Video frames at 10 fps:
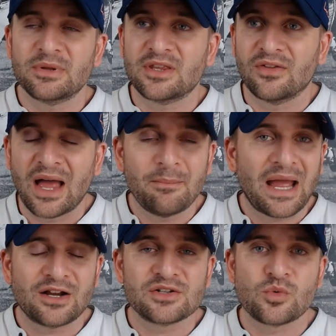but the
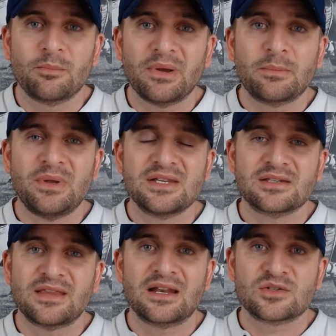linebackers were a big piece
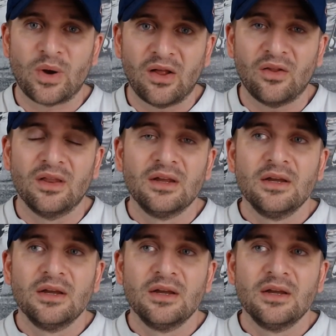of that as well.